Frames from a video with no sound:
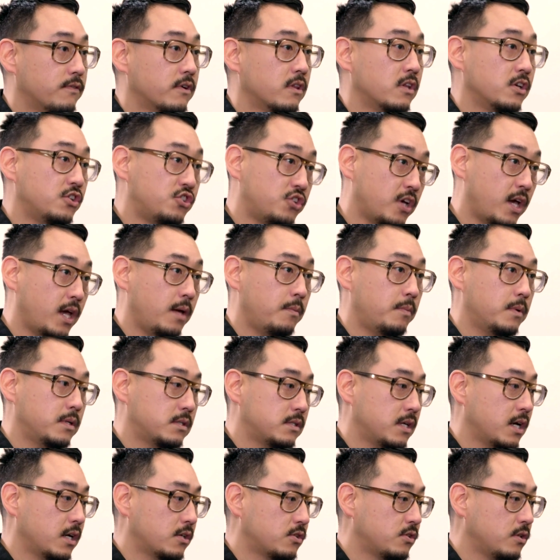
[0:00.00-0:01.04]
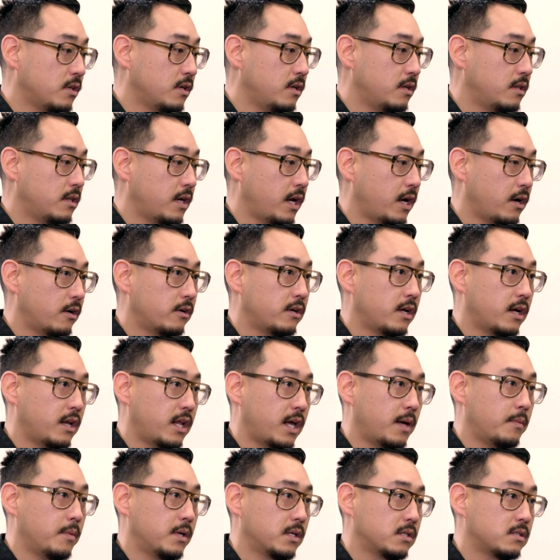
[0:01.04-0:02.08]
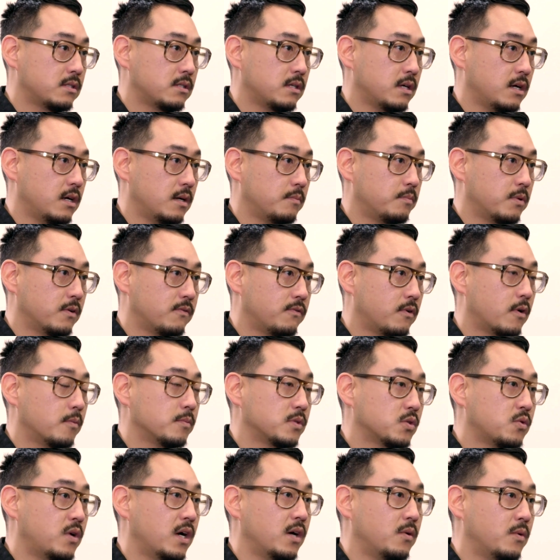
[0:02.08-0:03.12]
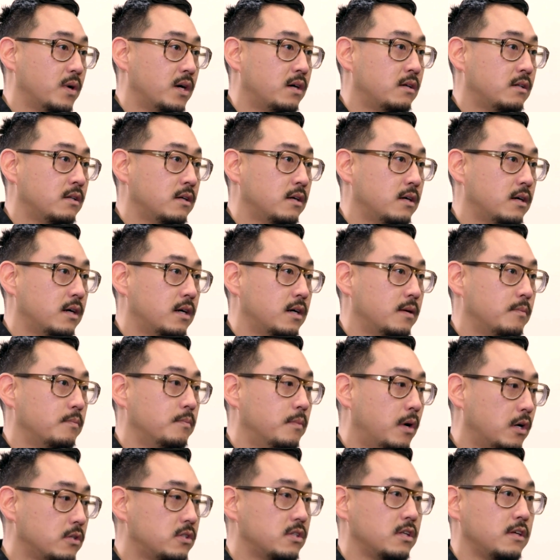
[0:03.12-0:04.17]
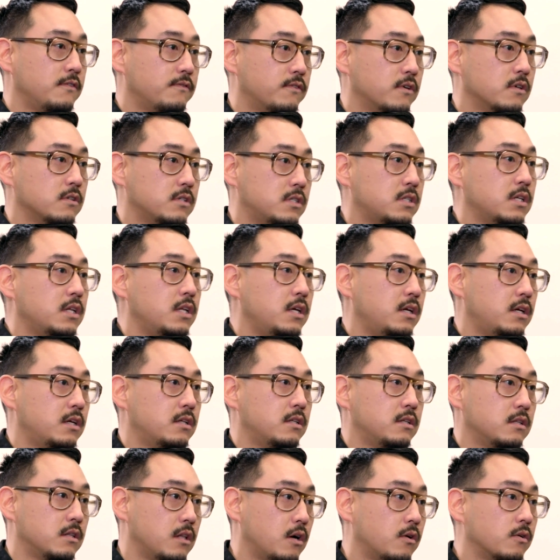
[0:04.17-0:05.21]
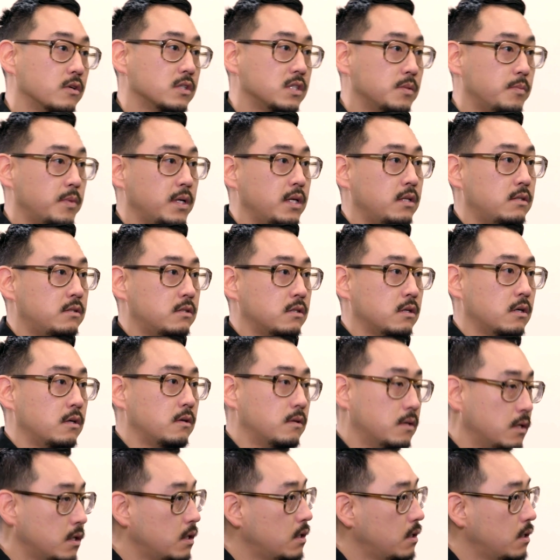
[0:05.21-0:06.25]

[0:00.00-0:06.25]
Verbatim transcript: for the shape? It's actually the yeah. aerodynamics uh, performs quite well, uh, mostly for a city and lower speed. So.